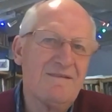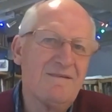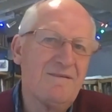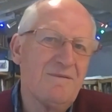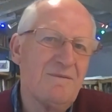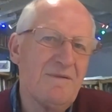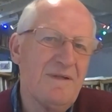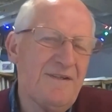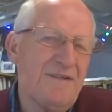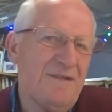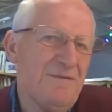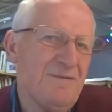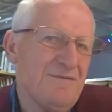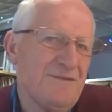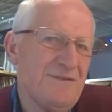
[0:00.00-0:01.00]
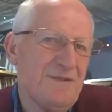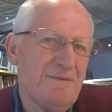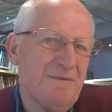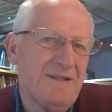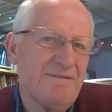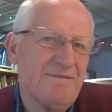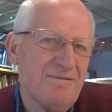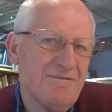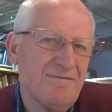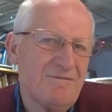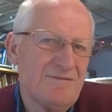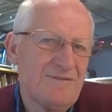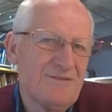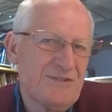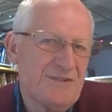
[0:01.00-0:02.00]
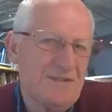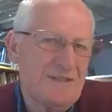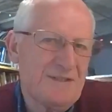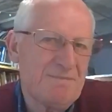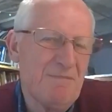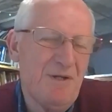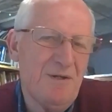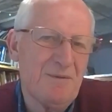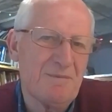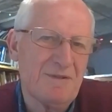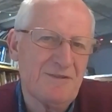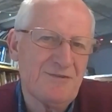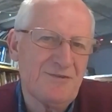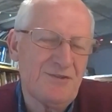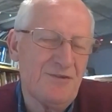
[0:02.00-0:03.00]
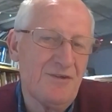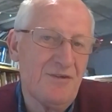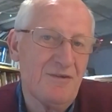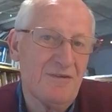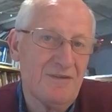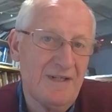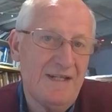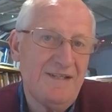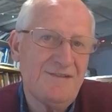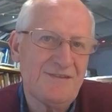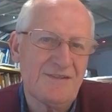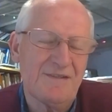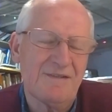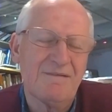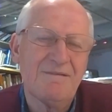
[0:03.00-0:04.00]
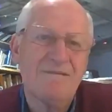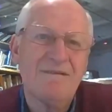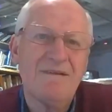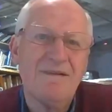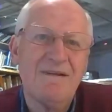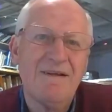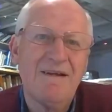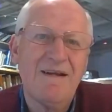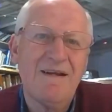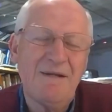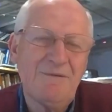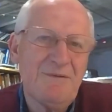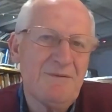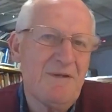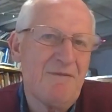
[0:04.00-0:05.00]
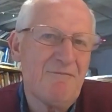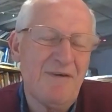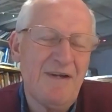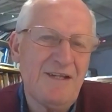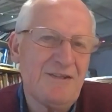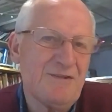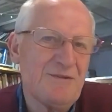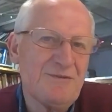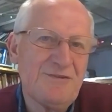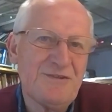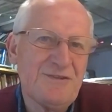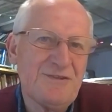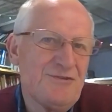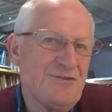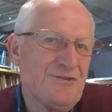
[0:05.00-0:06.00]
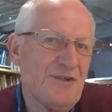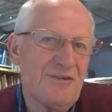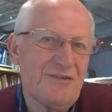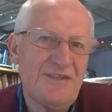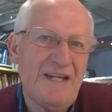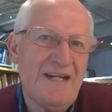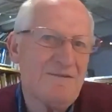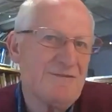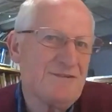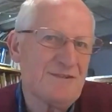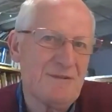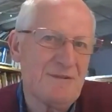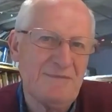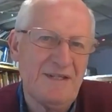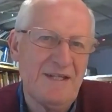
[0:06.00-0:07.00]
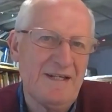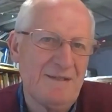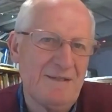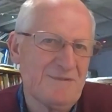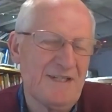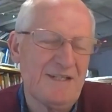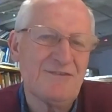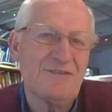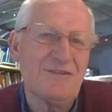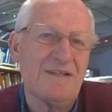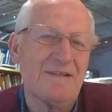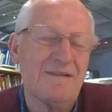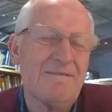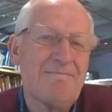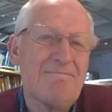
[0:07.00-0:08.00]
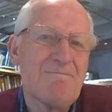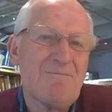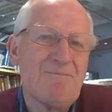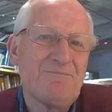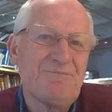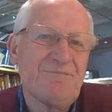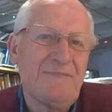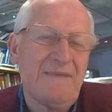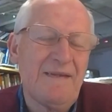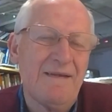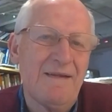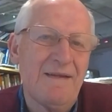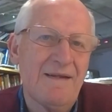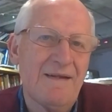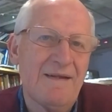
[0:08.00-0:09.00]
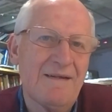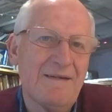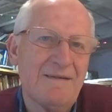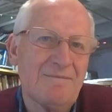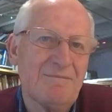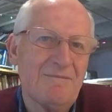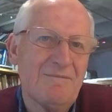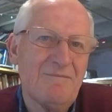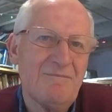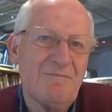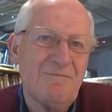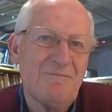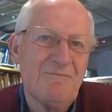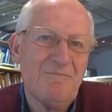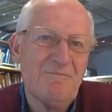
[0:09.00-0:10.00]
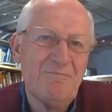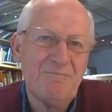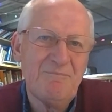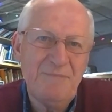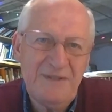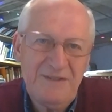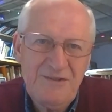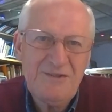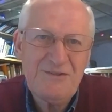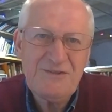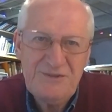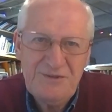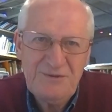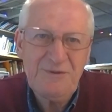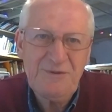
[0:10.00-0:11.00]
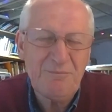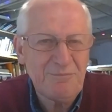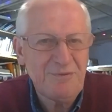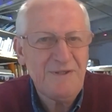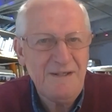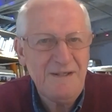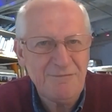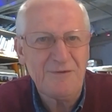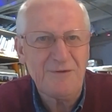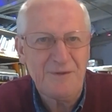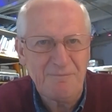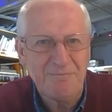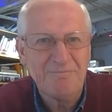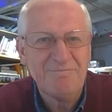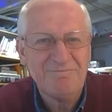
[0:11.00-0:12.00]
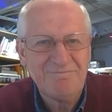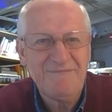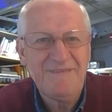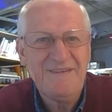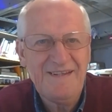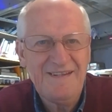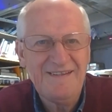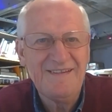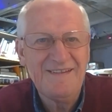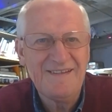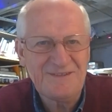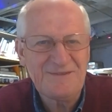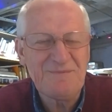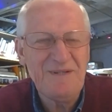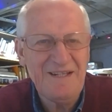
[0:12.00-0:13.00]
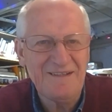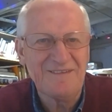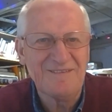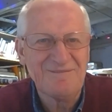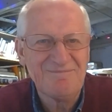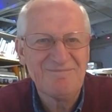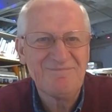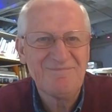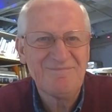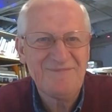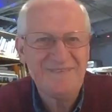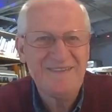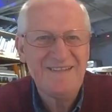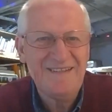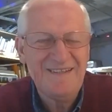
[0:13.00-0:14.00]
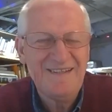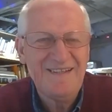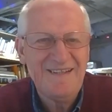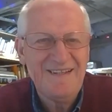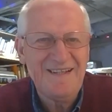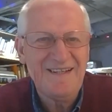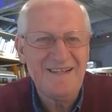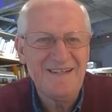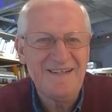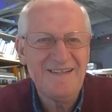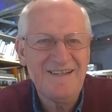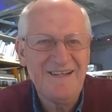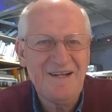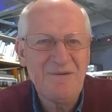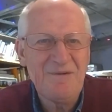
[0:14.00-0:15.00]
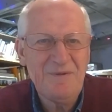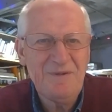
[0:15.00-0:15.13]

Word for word: Whether you do it just at this moment or later I'm going to invite you to jot down some names actually, uh, because you can pray for them as well. Uh, and